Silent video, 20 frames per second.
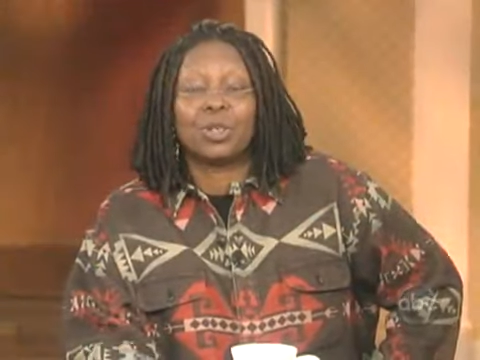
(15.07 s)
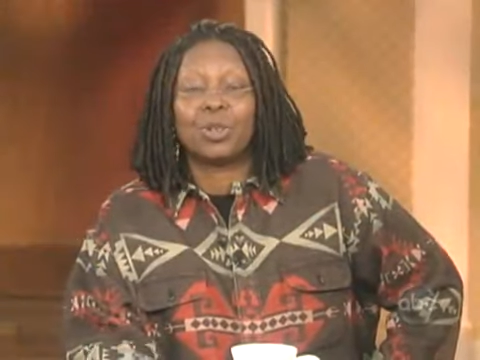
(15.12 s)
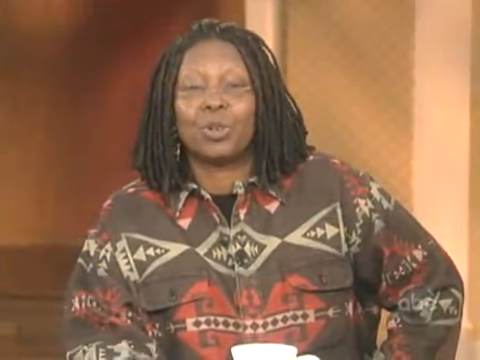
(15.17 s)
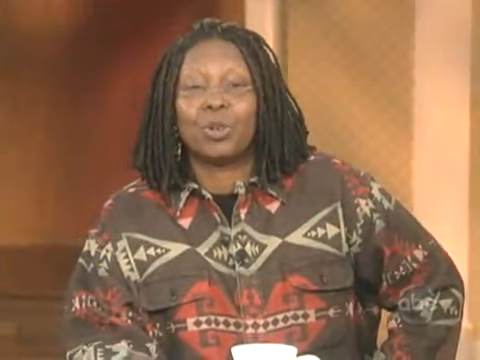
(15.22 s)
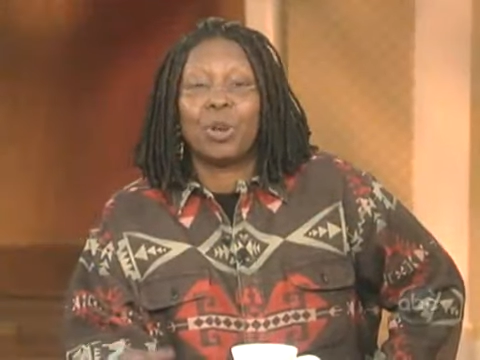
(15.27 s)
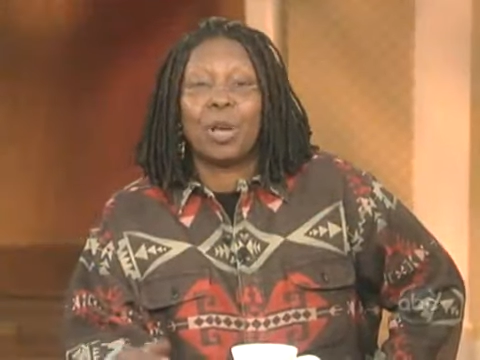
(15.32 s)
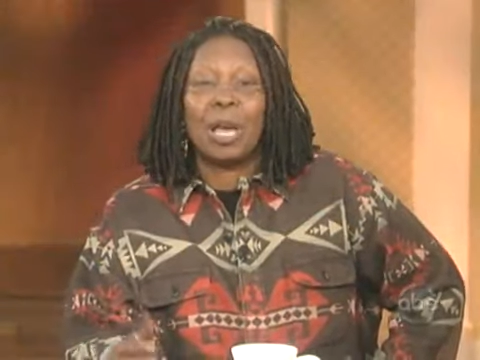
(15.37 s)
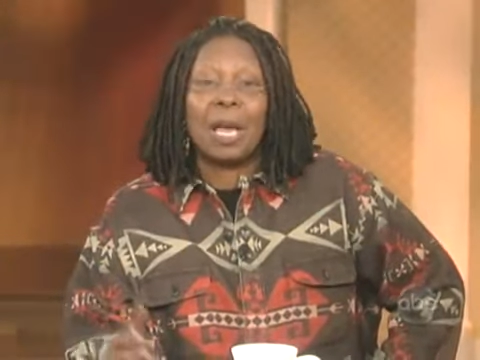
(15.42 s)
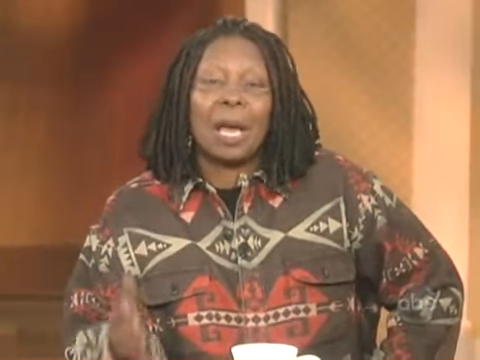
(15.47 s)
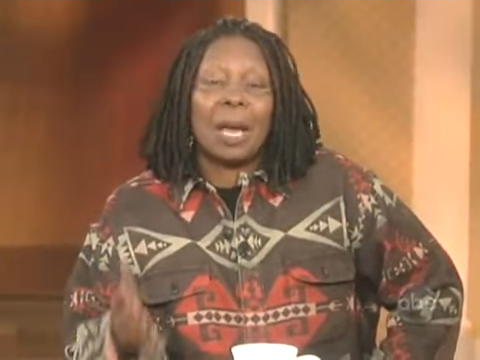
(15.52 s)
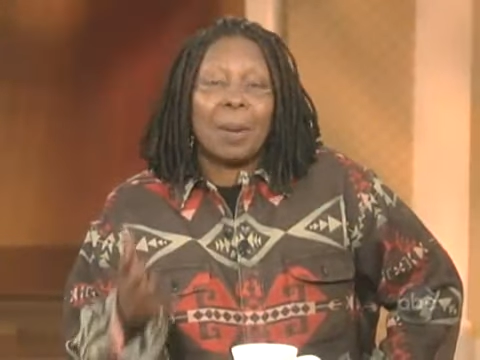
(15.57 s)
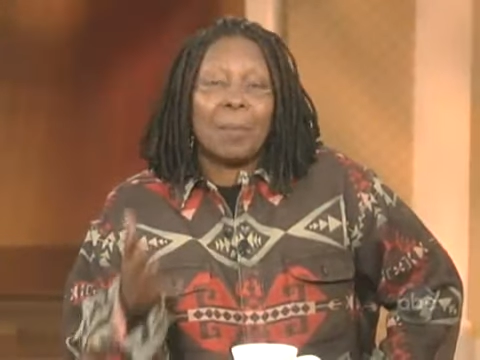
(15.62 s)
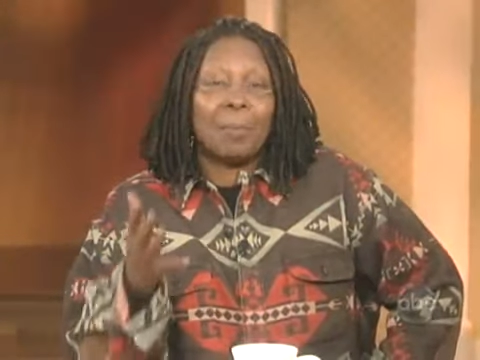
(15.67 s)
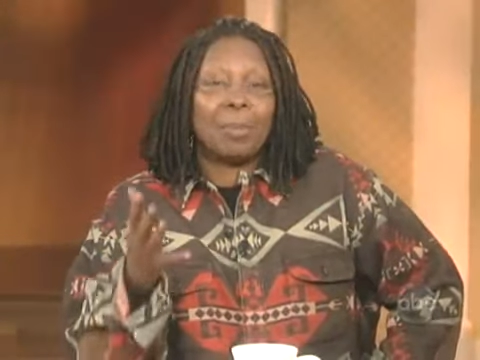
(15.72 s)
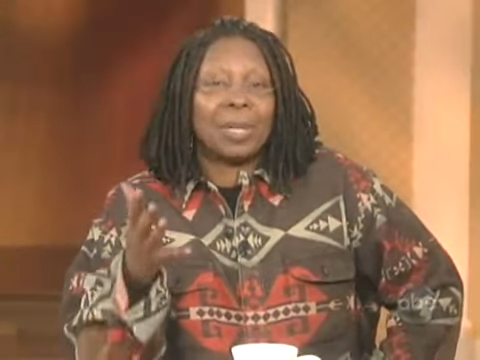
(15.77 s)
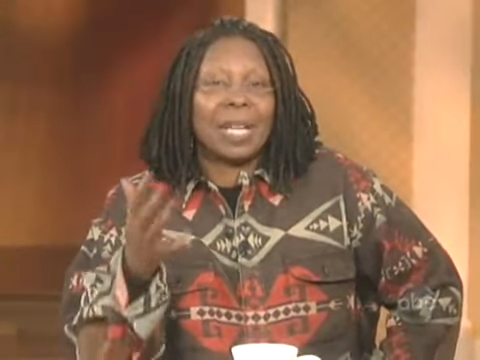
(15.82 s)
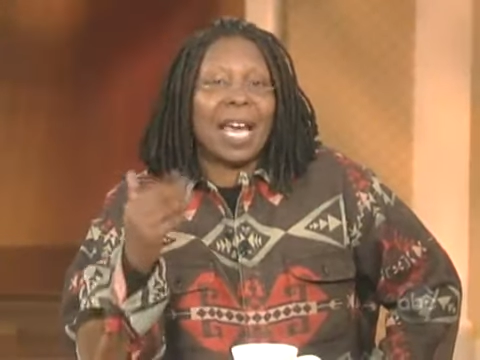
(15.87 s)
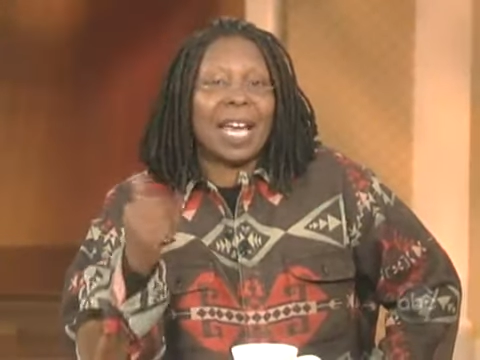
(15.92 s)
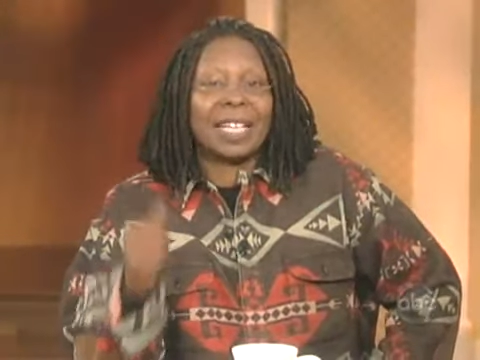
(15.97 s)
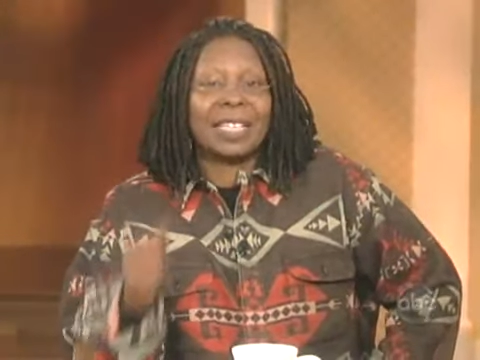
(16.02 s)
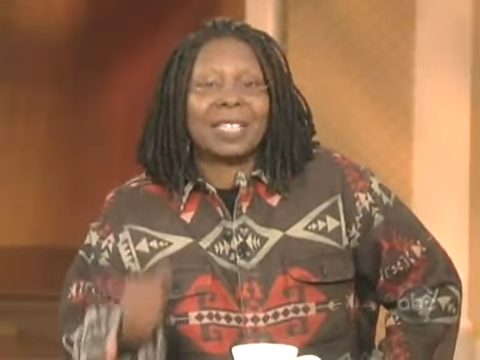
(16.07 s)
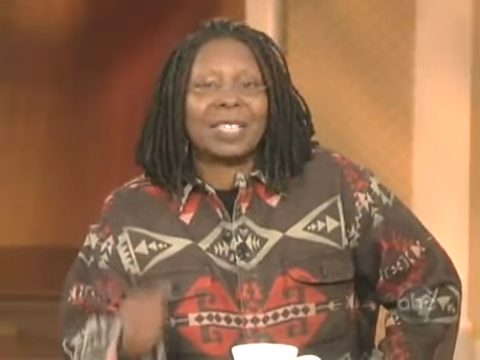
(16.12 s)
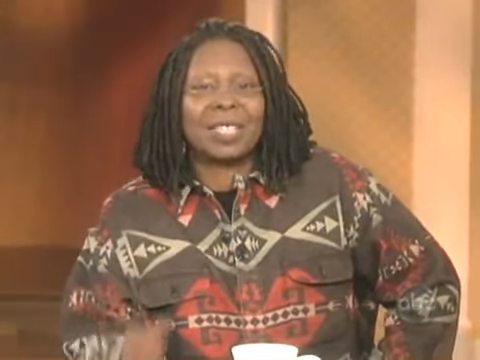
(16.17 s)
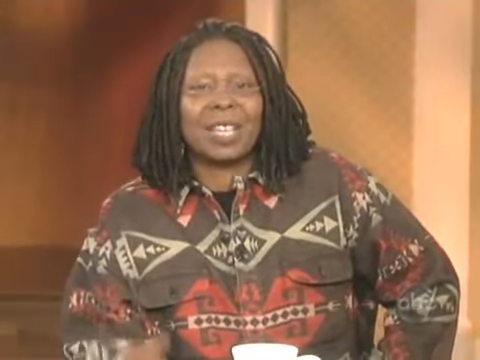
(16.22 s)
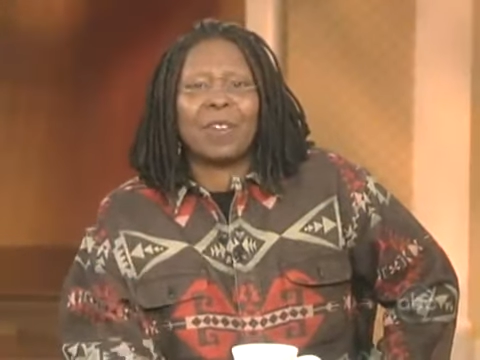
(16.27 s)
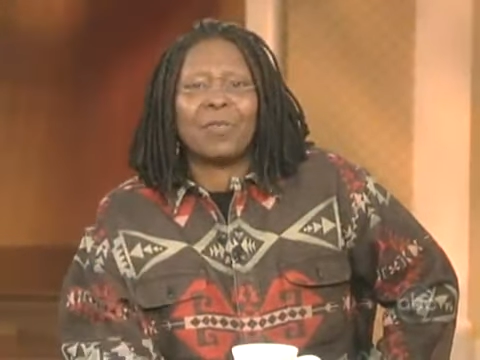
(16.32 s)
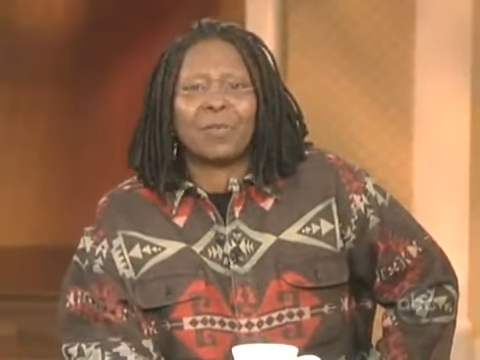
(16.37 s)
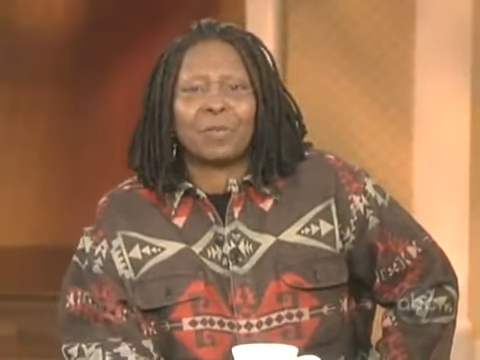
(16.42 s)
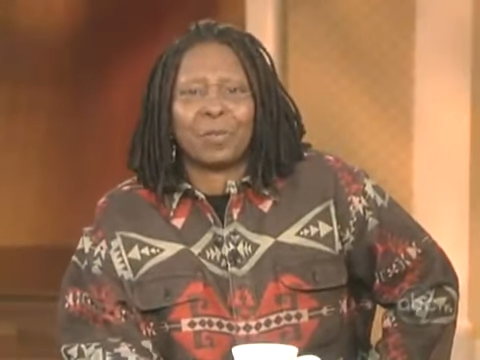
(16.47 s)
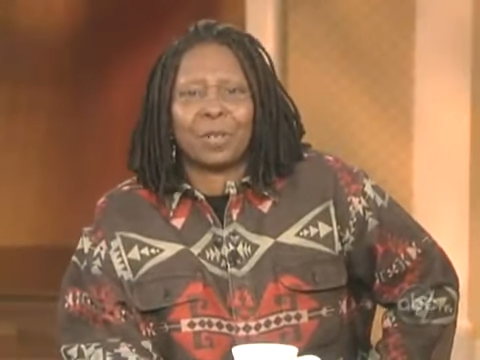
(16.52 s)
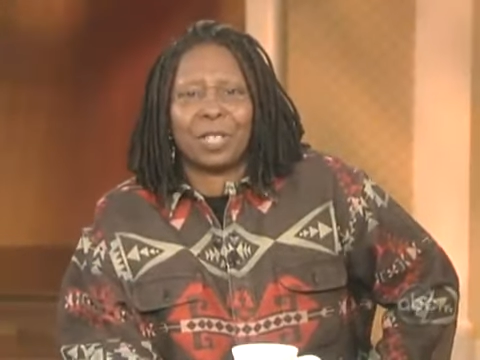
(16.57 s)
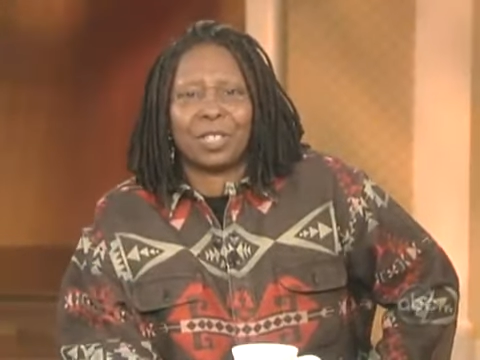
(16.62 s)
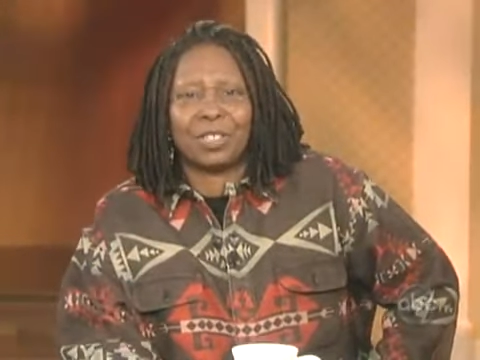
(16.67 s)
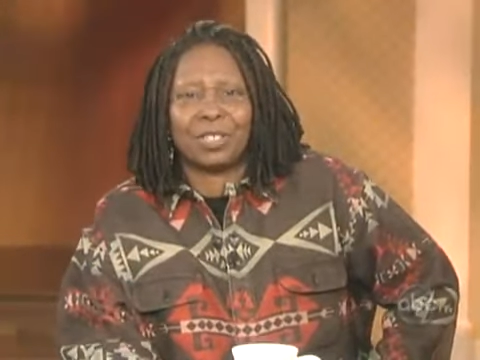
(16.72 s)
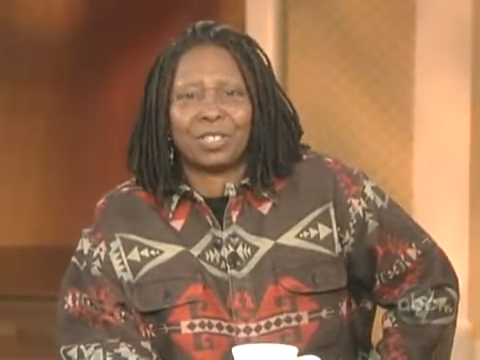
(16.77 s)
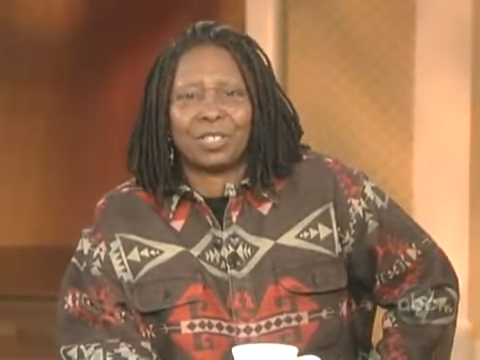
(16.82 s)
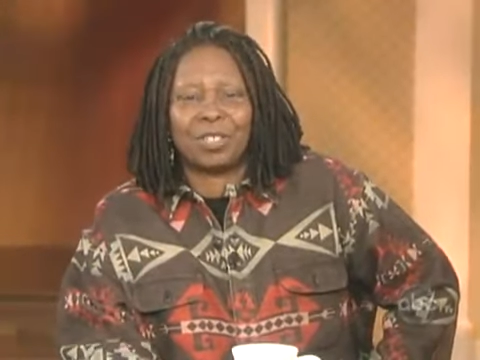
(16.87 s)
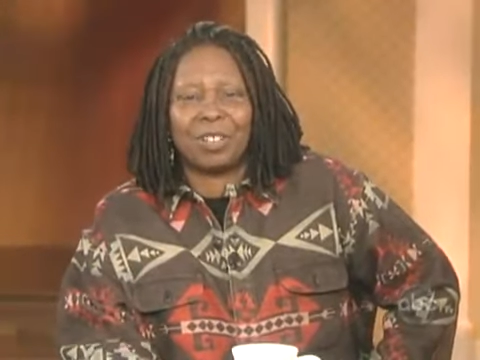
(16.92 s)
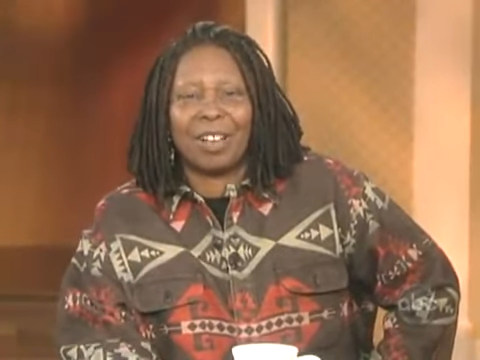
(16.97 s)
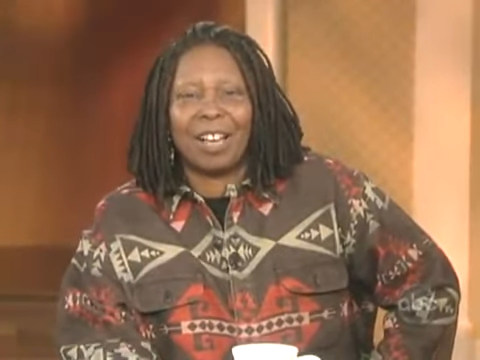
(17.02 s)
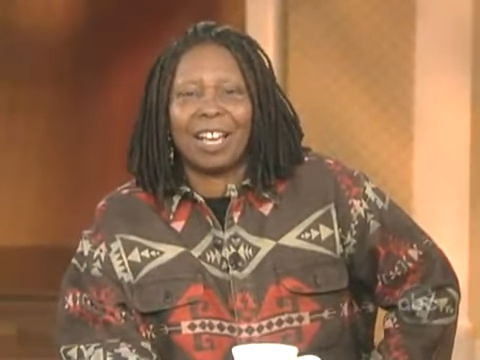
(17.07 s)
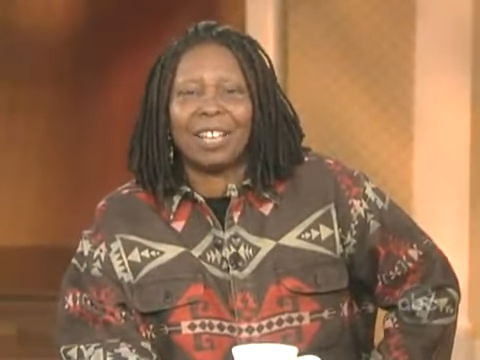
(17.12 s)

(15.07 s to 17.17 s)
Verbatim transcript: to black suffrage.